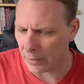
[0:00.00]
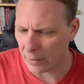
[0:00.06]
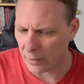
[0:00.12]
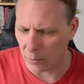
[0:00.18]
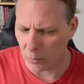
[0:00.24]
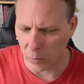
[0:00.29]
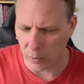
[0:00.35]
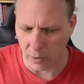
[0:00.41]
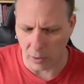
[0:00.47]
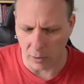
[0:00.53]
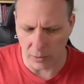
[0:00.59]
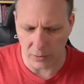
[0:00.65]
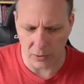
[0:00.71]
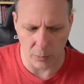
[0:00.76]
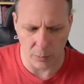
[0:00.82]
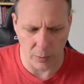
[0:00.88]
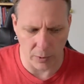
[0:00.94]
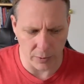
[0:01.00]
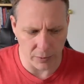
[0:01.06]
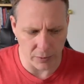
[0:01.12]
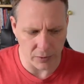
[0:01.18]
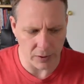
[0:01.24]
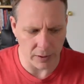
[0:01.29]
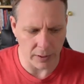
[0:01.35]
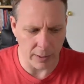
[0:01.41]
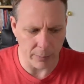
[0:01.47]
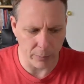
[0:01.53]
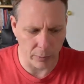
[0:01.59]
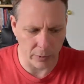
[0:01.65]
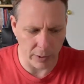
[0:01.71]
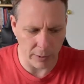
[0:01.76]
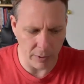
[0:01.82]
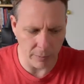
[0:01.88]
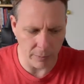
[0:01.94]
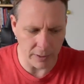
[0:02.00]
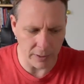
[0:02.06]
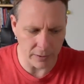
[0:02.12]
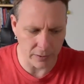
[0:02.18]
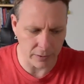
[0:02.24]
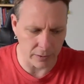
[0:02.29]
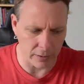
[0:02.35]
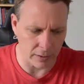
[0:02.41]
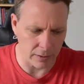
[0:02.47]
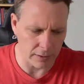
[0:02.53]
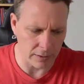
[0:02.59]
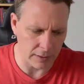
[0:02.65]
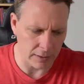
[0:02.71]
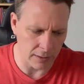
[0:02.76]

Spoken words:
we're also producing a premium insert,